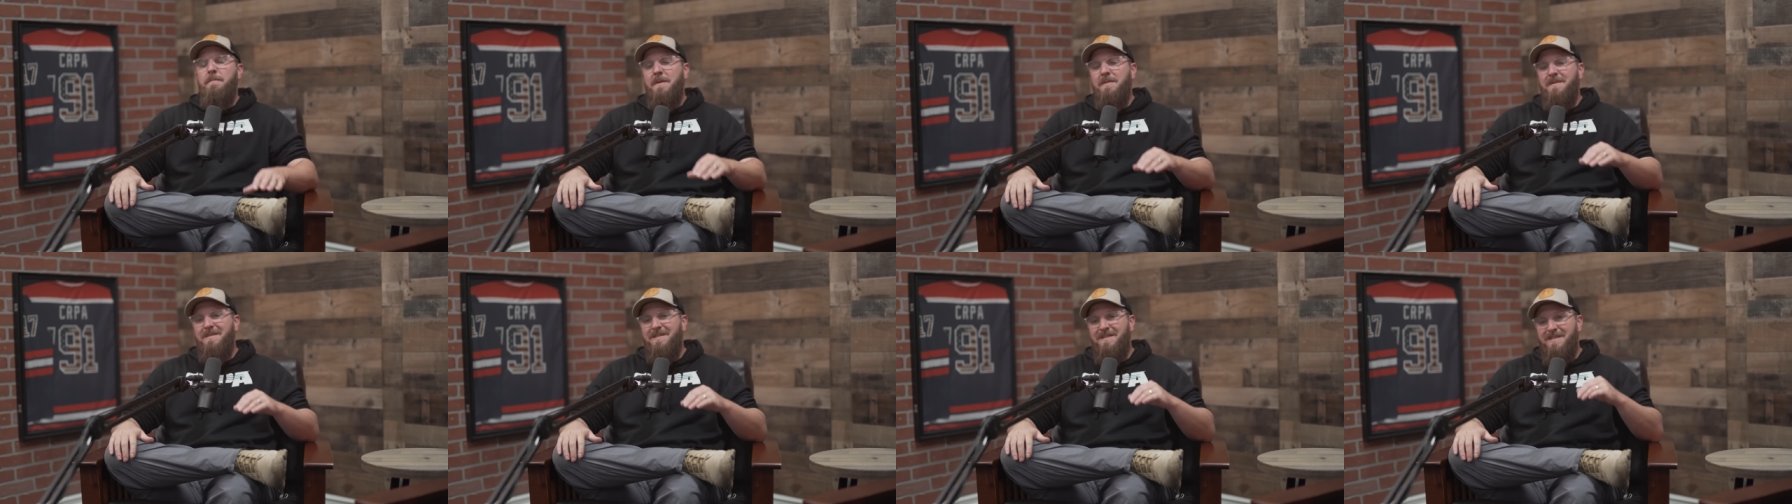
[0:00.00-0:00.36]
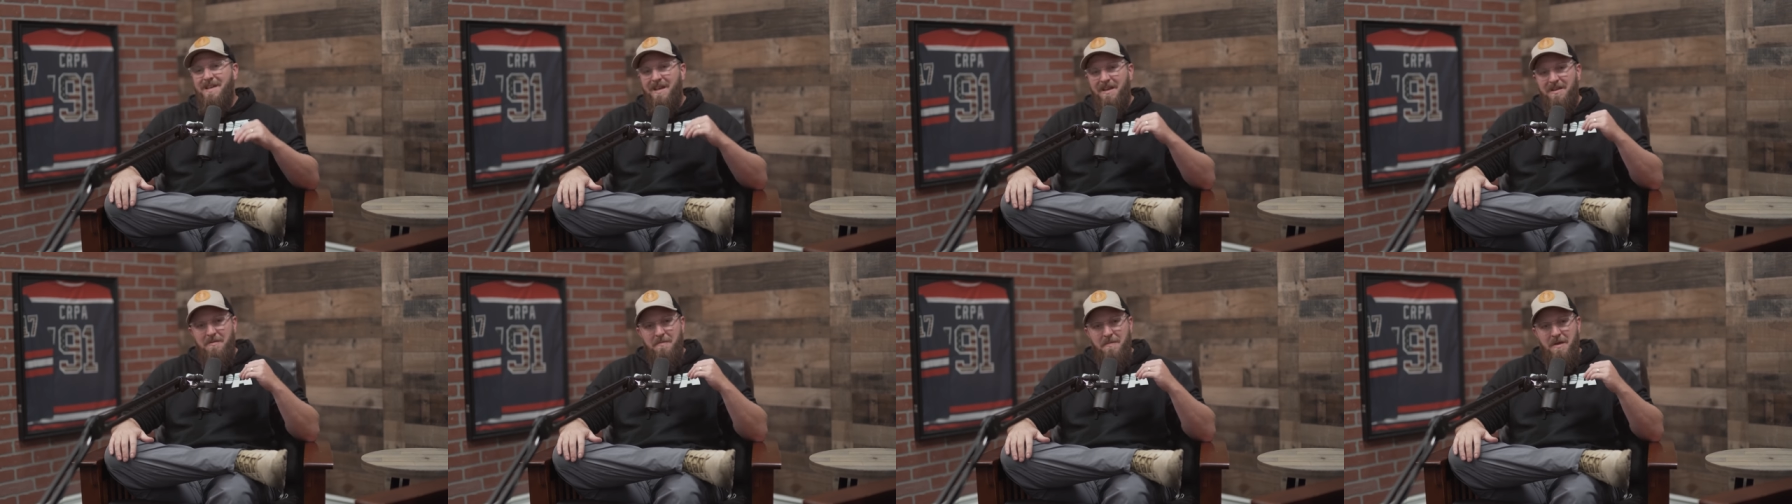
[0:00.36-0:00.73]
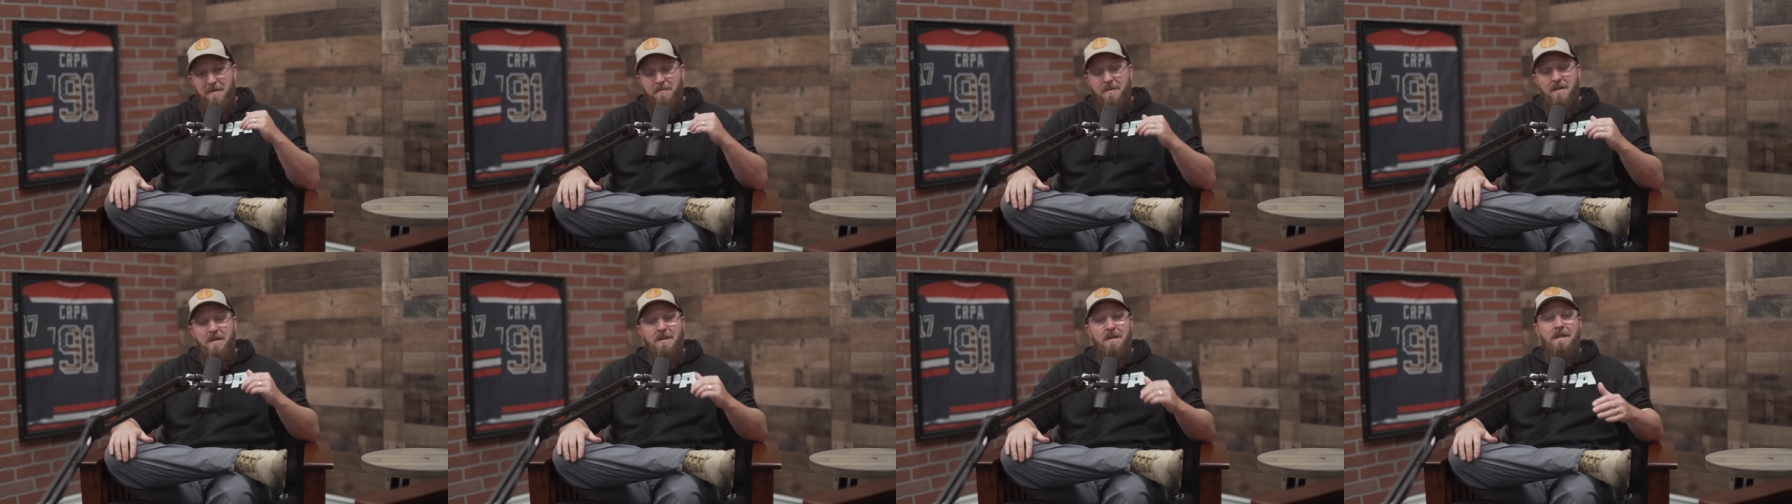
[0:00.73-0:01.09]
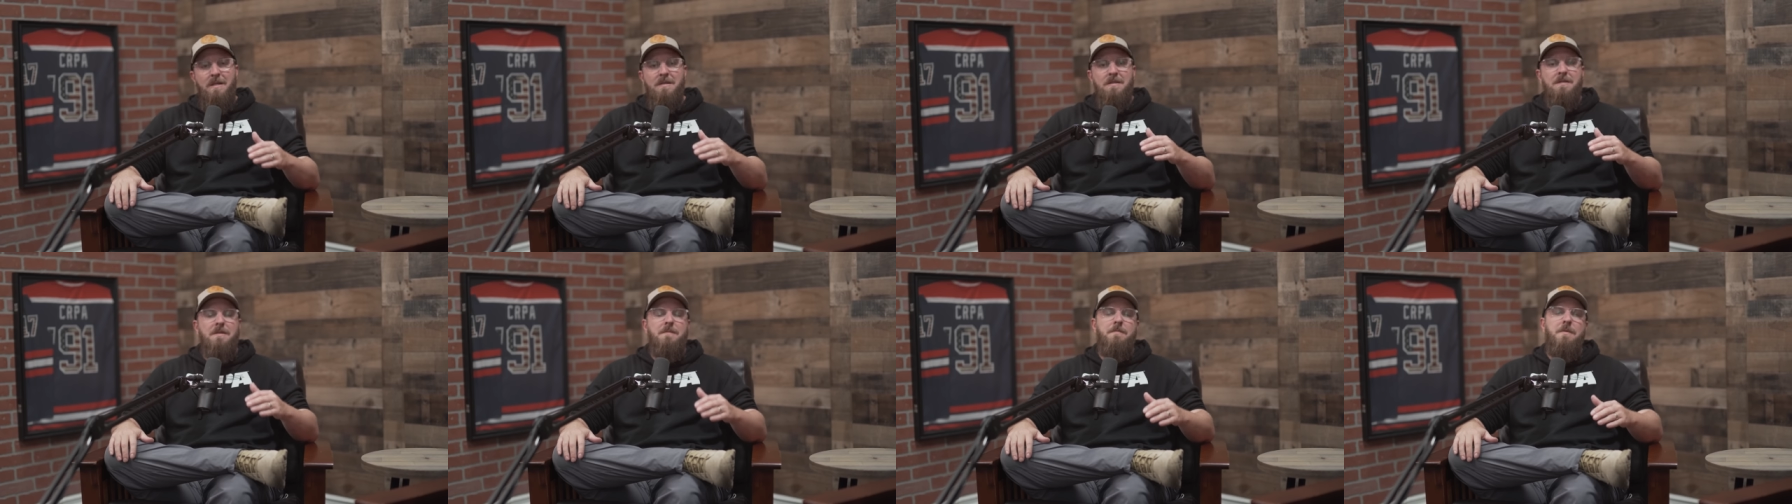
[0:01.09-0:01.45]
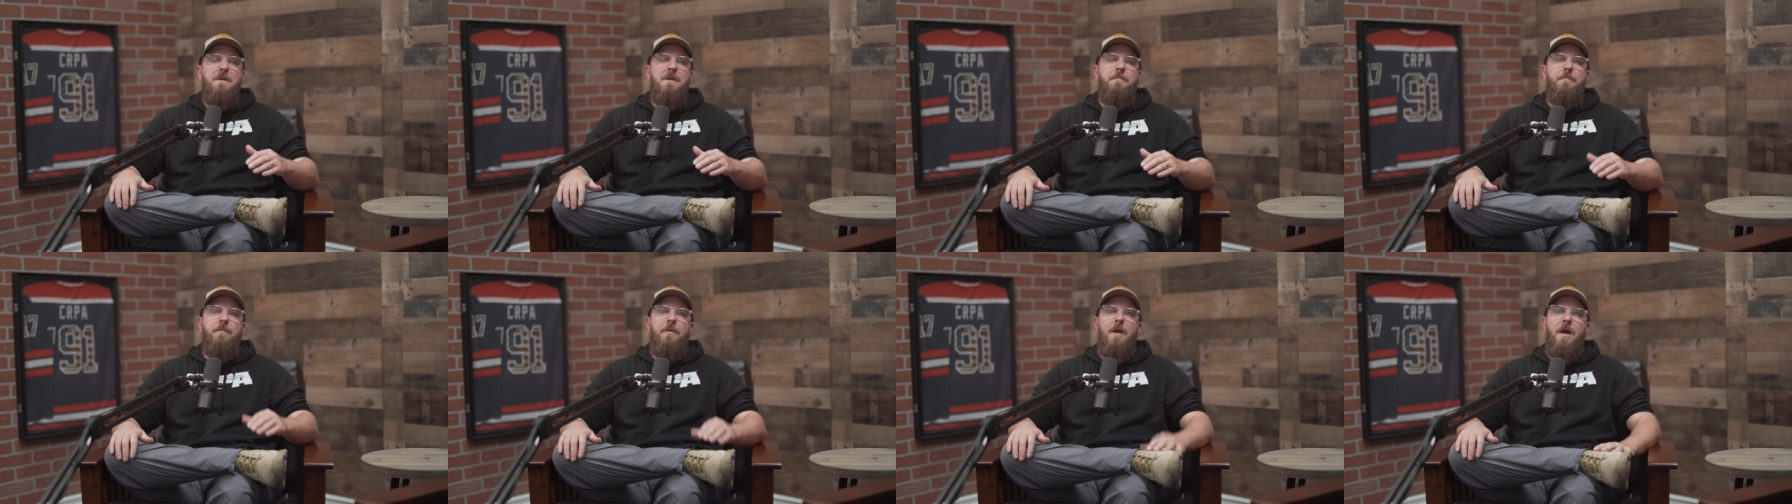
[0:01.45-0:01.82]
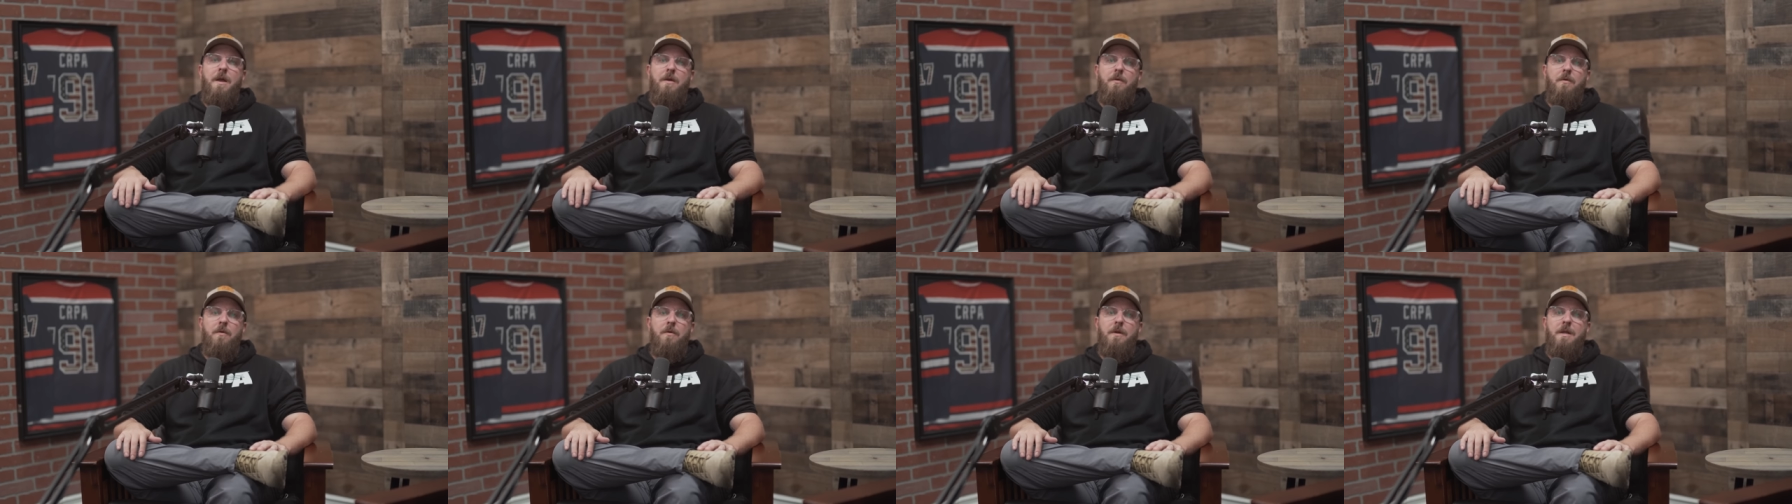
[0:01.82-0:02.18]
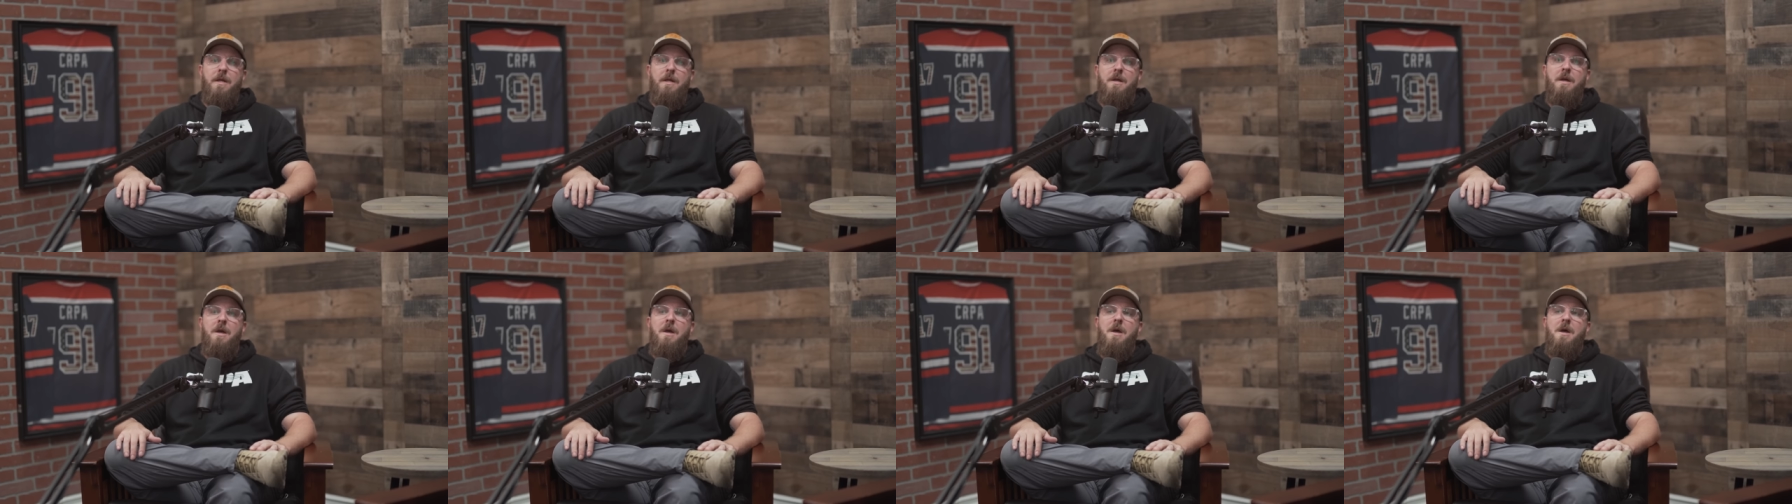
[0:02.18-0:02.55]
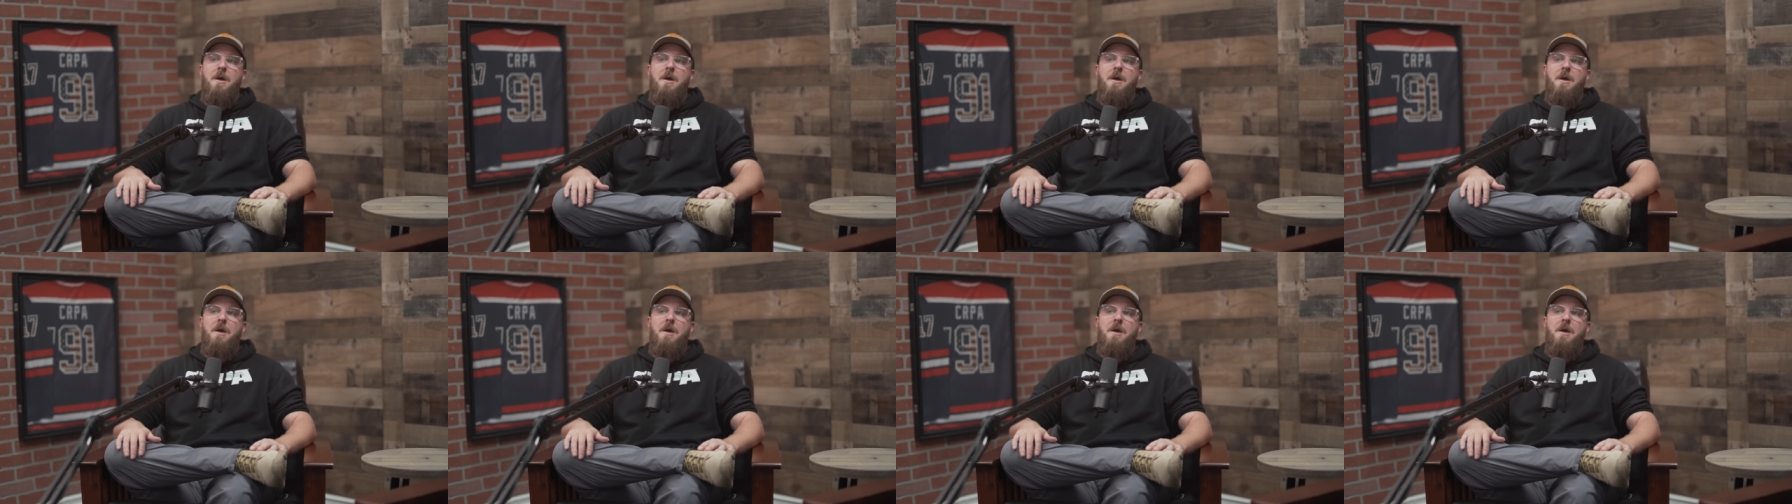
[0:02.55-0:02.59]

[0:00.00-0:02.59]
and the second amendment needs to be a priority